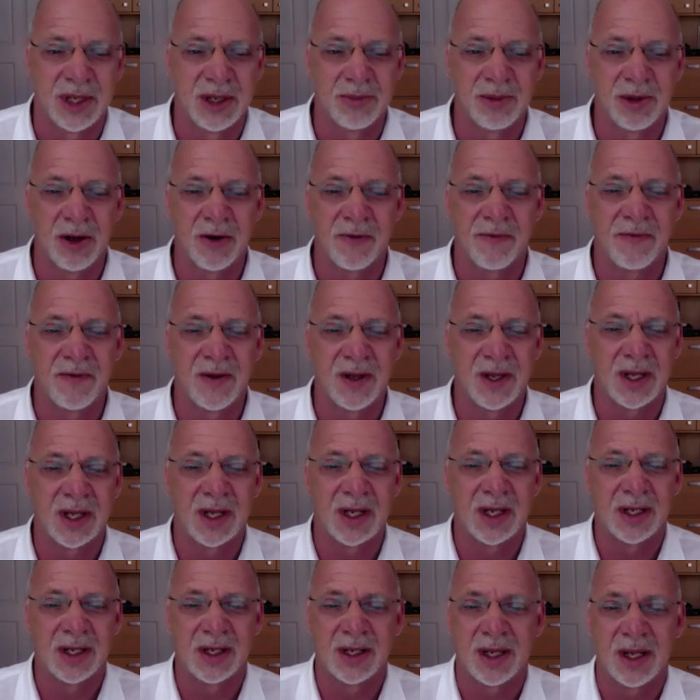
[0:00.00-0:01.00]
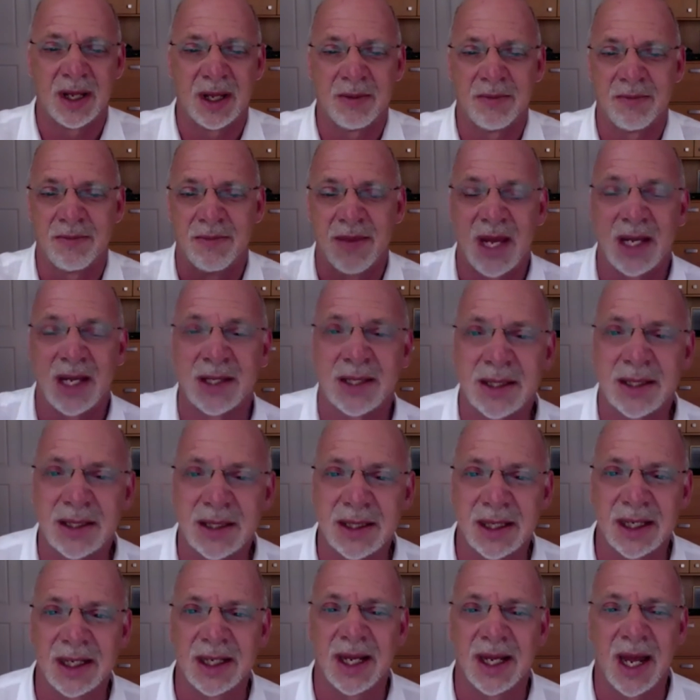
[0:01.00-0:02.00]
People are feeling
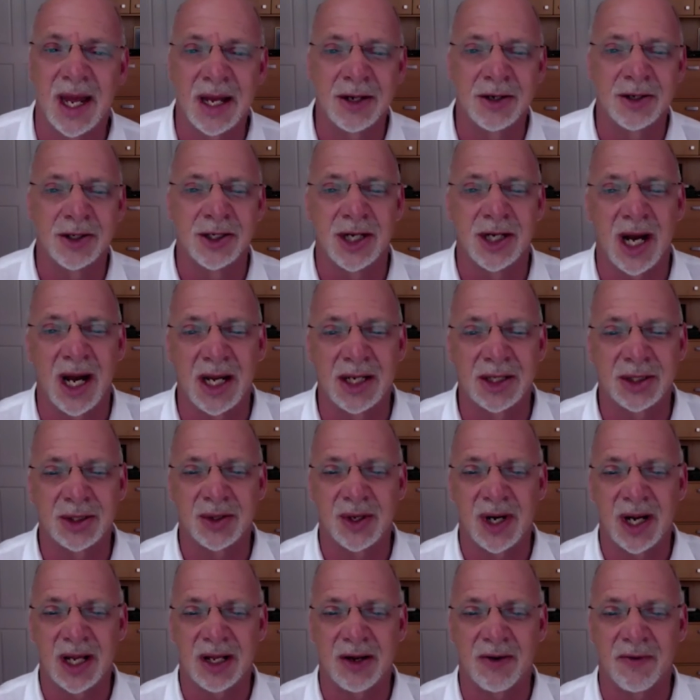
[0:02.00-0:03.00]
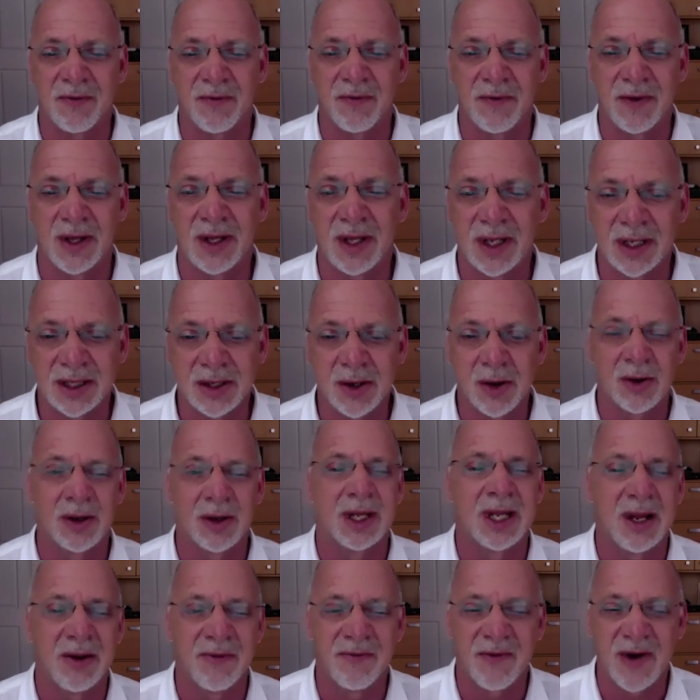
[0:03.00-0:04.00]
immensely energized, right? They're feeling
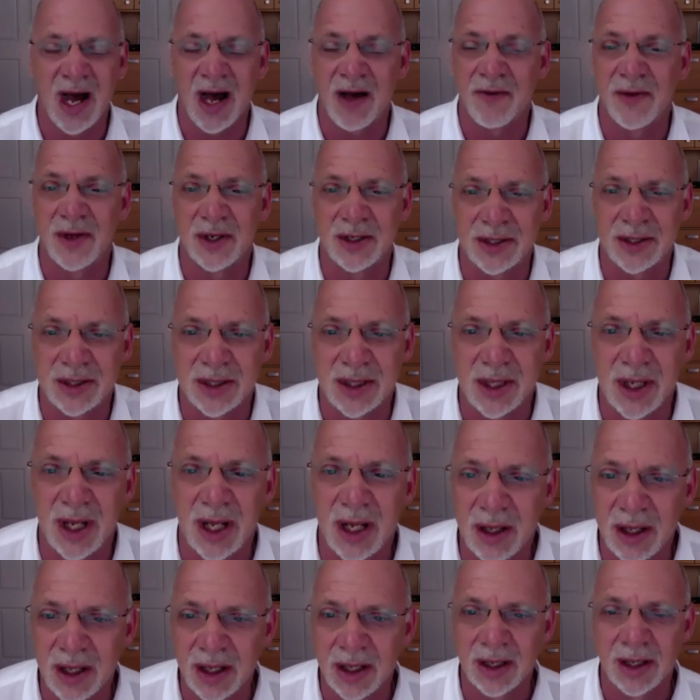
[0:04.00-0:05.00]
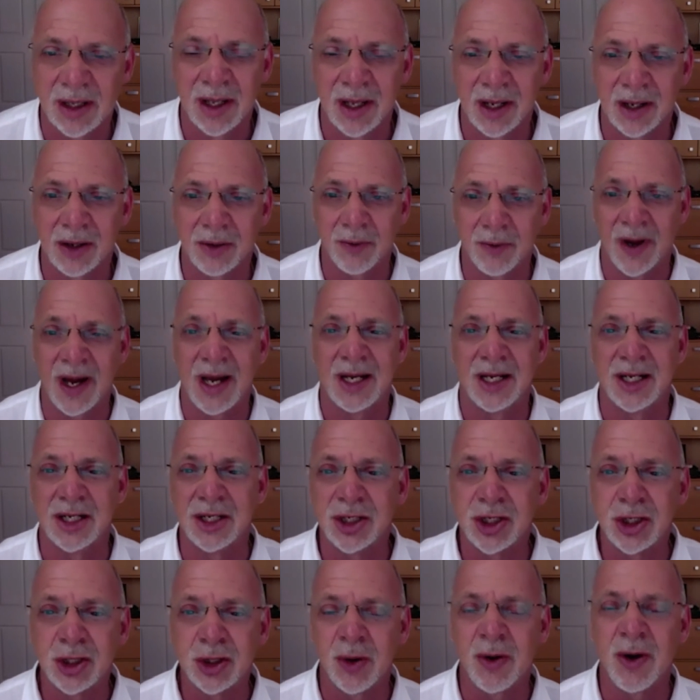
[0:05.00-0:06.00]
totally involved. There's
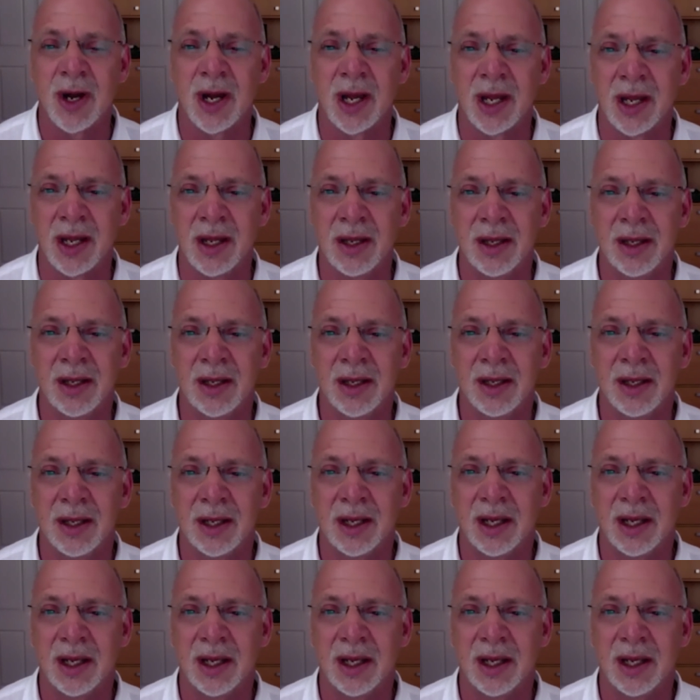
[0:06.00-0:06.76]
great joy